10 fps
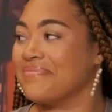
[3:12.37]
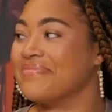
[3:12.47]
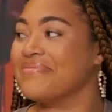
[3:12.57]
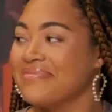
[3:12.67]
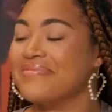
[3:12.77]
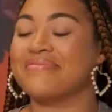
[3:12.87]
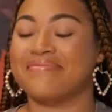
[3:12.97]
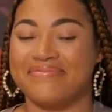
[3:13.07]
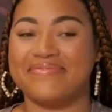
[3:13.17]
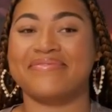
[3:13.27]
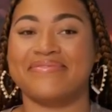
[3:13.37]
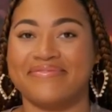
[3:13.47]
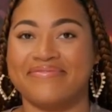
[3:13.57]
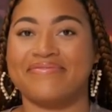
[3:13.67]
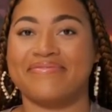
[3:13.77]

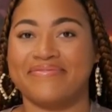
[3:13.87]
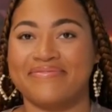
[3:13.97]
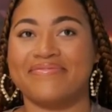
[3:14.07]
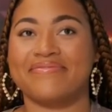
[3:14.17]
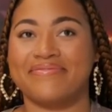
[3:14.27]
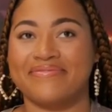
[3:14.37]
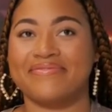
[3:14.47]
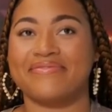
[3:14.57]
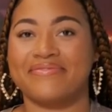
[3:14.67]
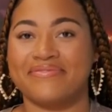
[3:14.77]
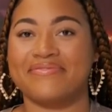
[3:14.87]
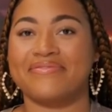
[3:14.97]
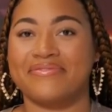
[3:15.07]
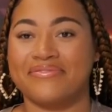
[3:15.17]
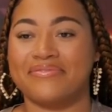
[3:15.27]

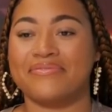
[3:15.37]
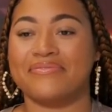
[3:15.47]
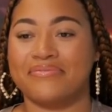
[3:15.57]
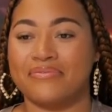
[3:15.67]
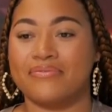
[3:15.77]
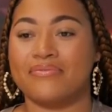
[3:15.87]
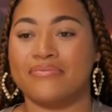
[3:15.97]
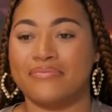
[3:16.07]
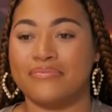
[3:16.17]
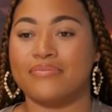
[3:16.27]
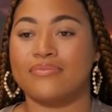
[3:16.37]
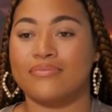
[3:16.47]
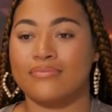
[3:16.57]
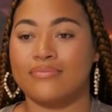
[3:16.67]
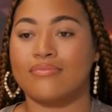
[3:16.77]

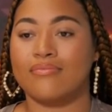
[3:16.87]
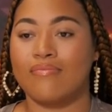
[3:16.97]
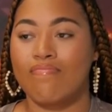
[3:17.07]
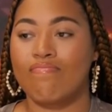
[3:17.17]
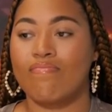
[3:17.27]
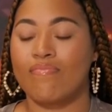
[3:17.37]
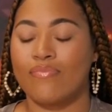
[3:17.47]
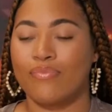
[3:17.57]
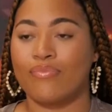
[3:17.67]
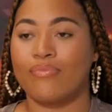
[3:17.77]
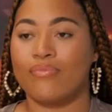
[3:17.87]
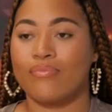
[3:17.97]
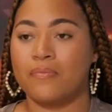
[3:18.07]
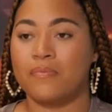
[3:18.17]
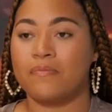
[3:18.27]

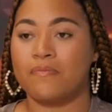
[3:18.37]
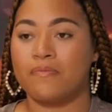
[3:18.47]
No words are spoken by the person on screen.